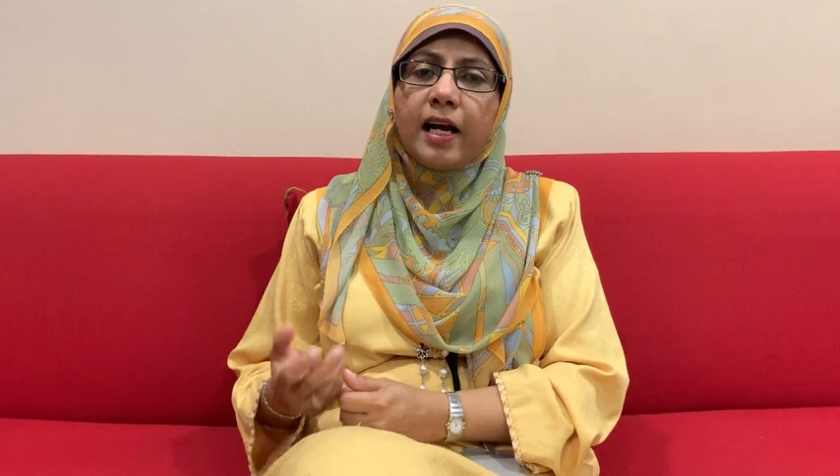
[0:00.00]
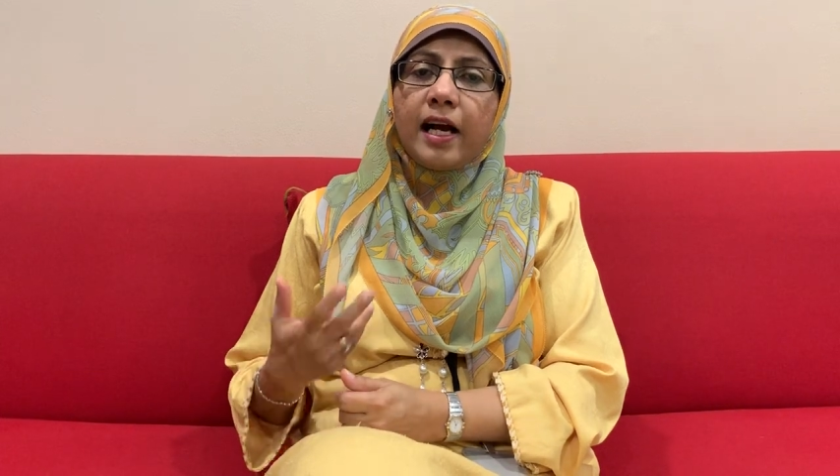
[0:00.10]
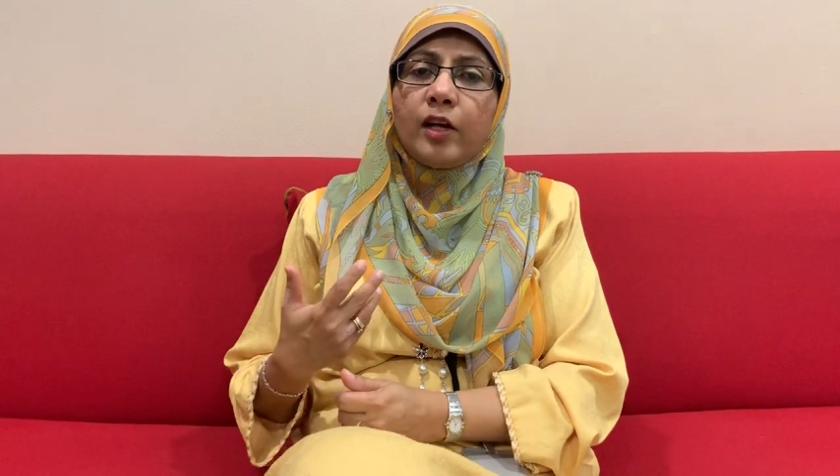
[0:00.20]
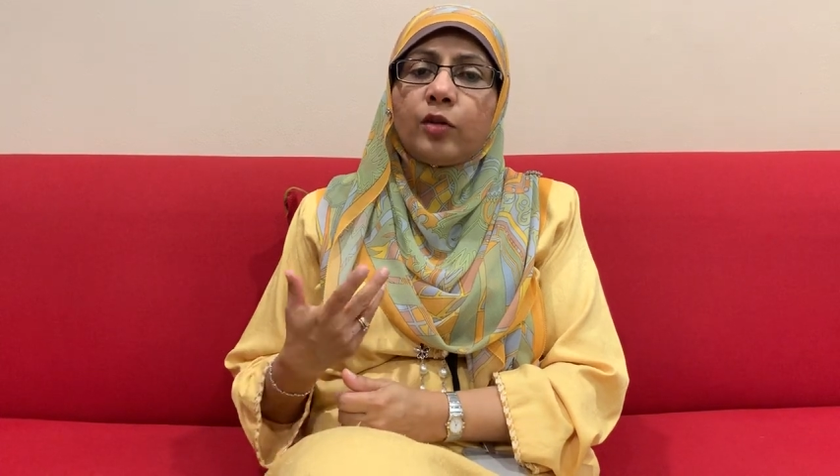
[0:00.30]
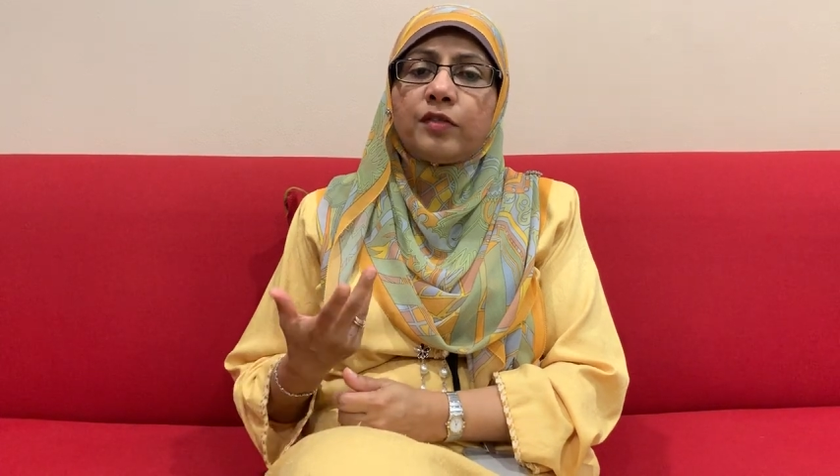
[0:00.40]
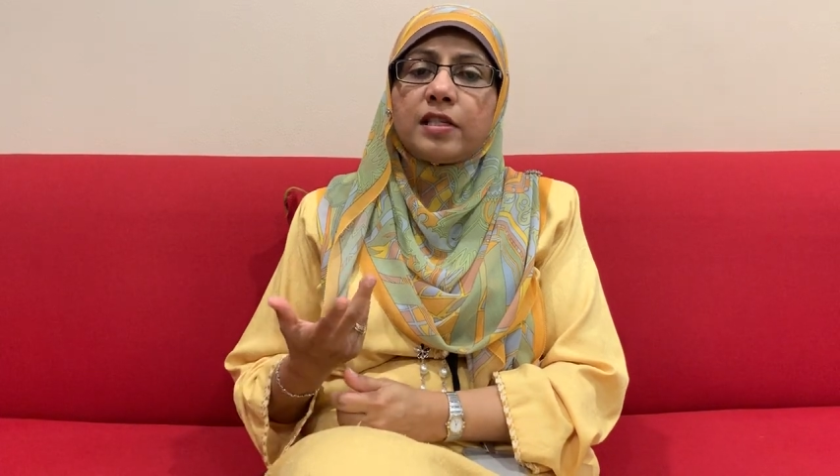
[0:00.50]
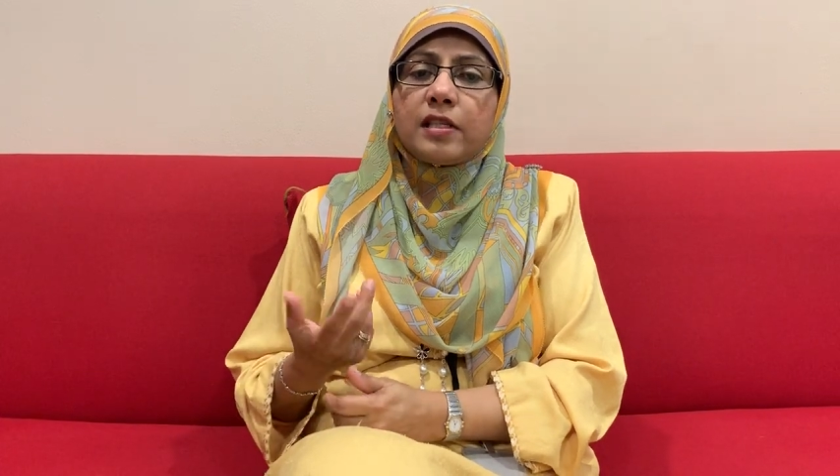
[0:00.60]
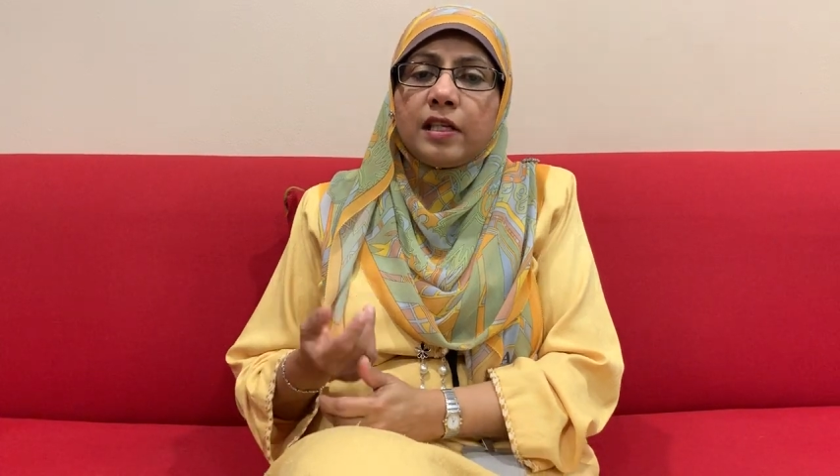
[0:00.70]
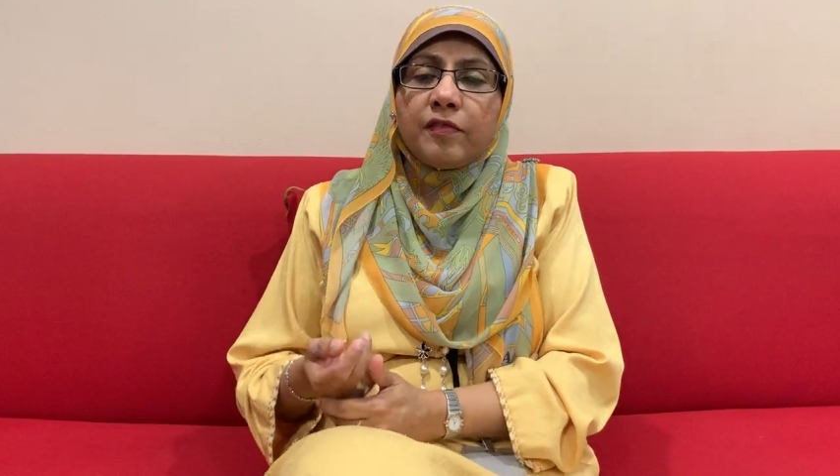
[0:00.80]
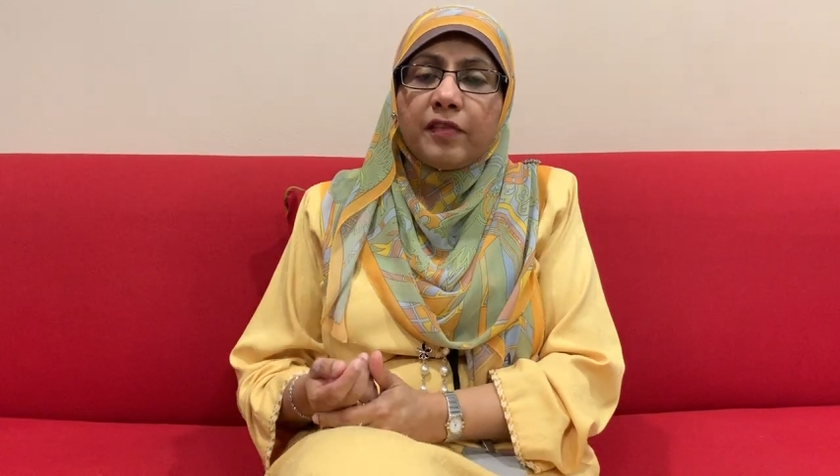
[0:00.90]
I
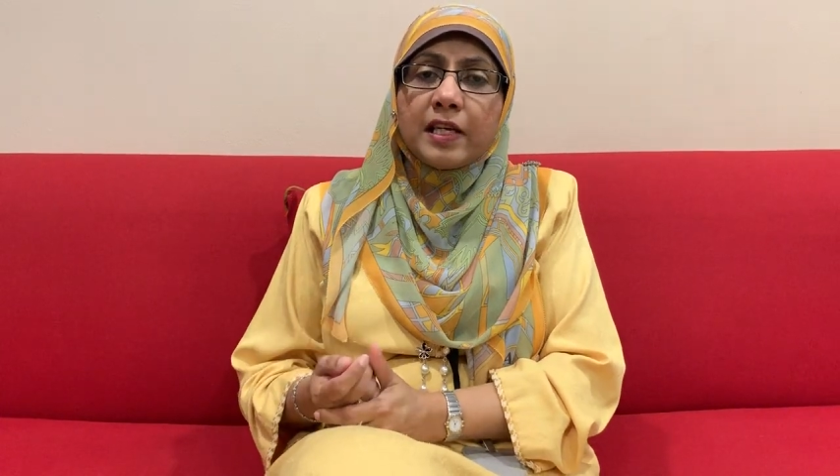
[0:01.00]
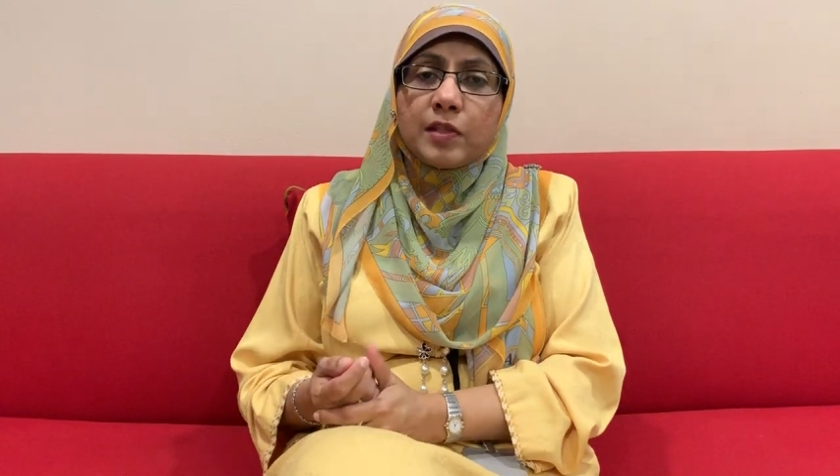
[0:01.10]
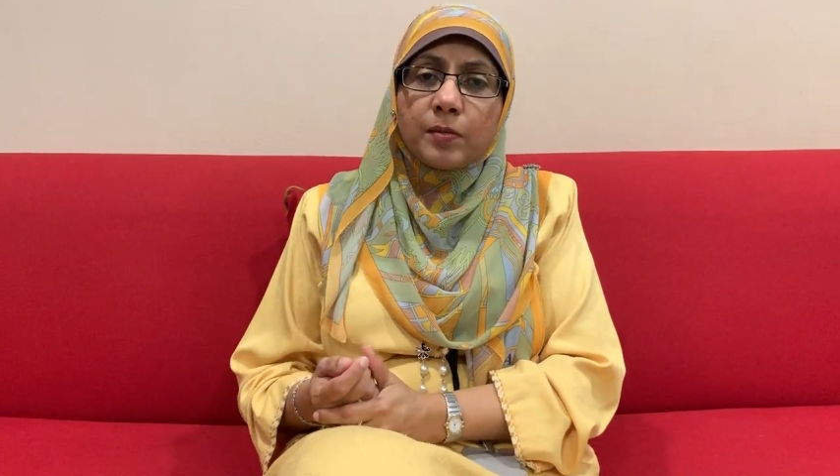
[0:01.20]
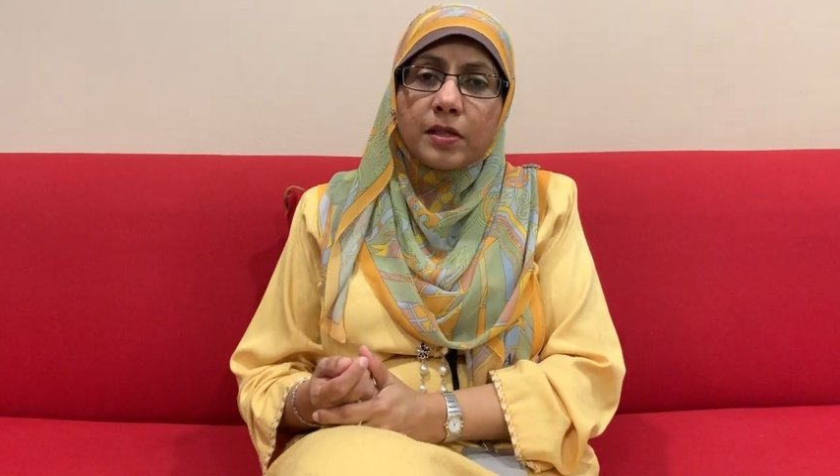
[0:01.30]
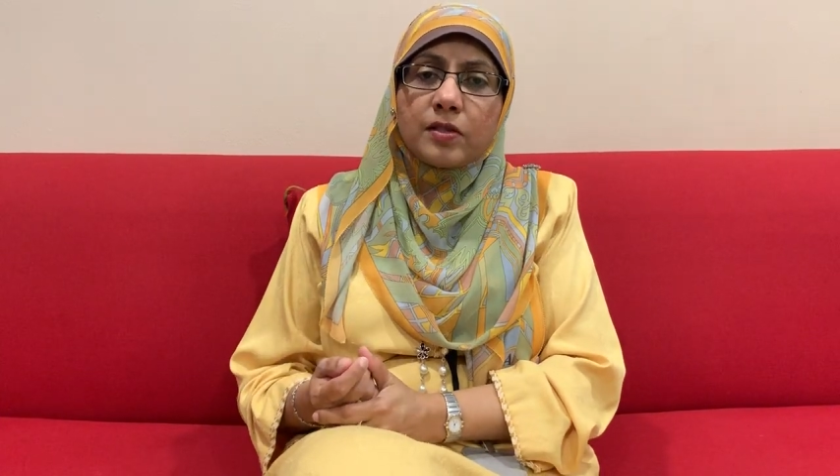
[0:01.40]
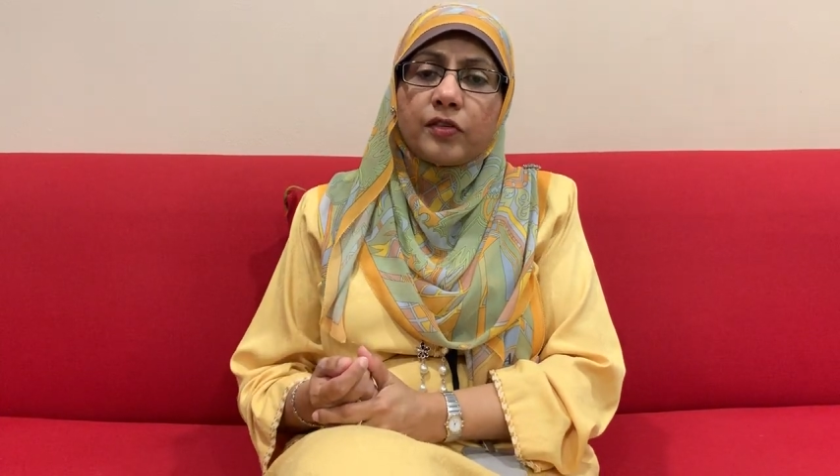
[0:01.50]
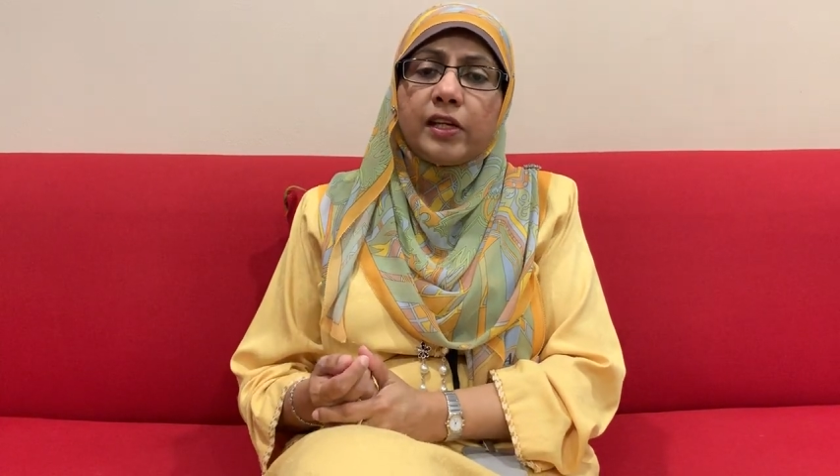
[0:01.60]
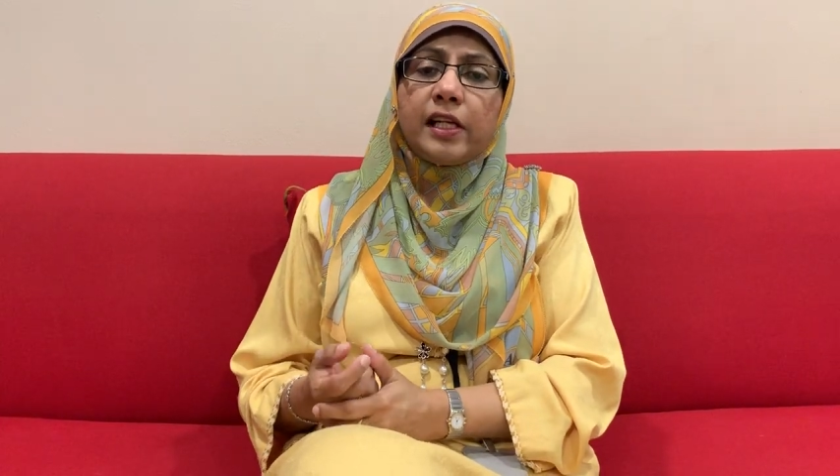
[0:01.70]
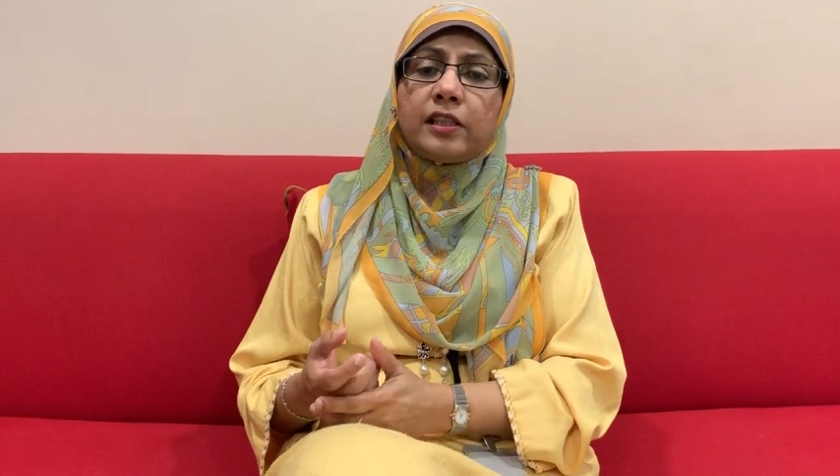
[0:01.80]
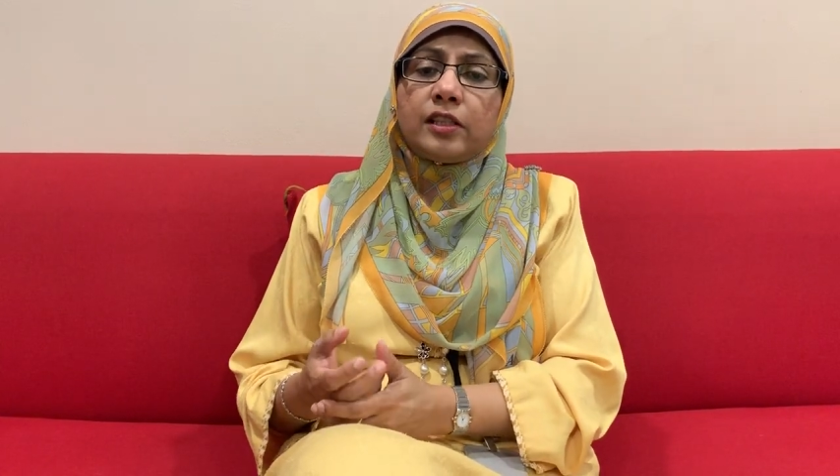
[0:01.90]
oversee investments
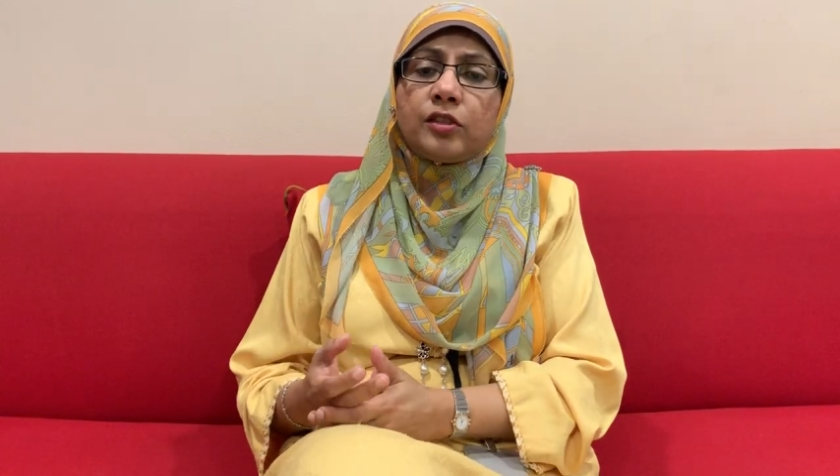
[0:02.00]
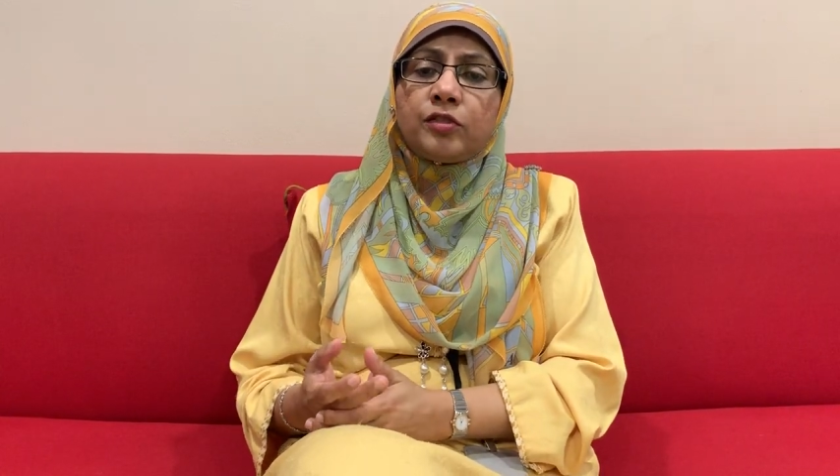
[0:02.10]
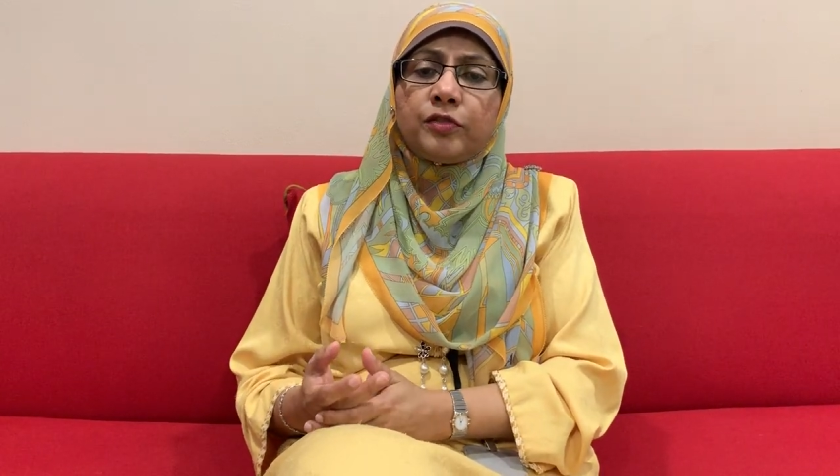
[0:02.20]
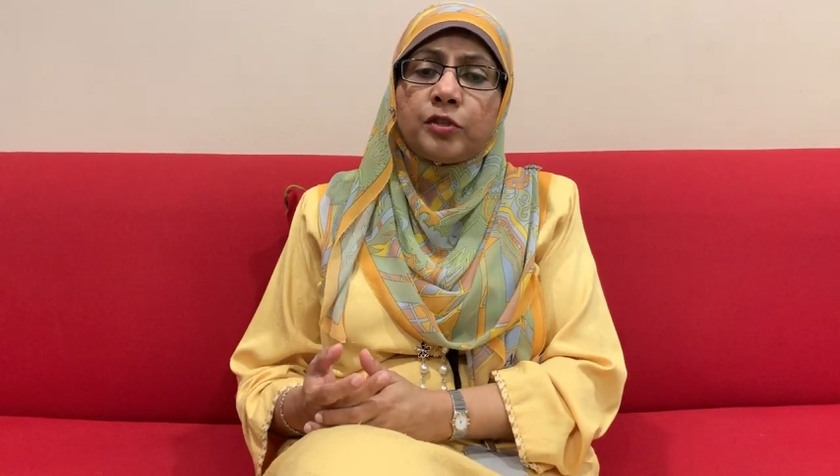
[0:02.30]
related